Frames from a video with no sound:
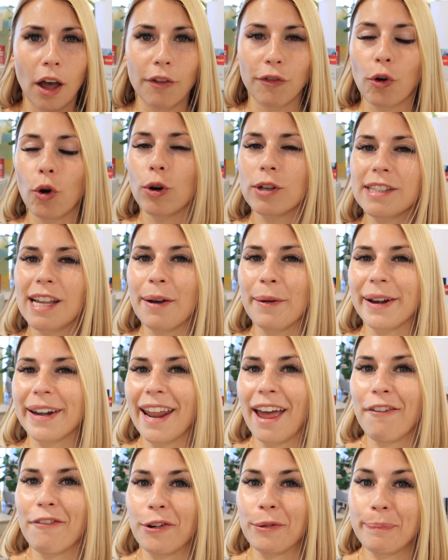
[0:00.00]
Of course I would
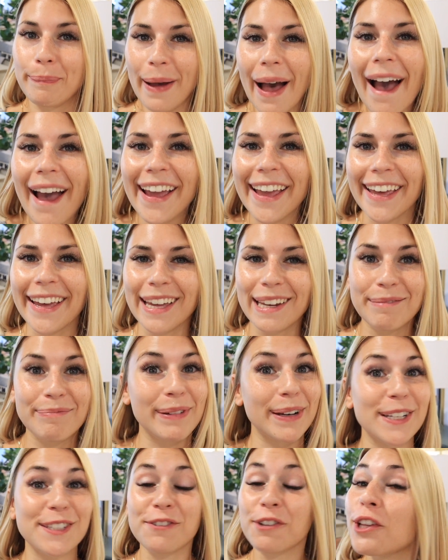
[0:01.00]
never buy it,
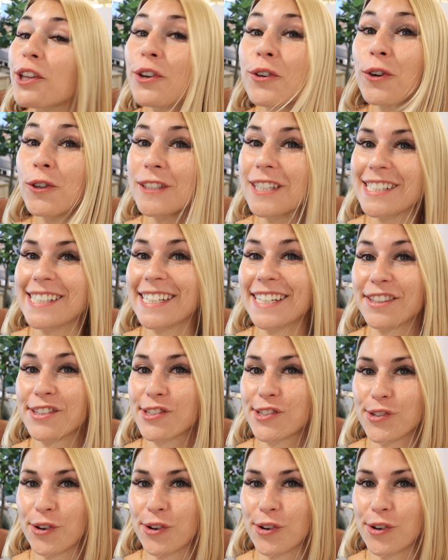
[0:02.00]
but it's really cool to see in the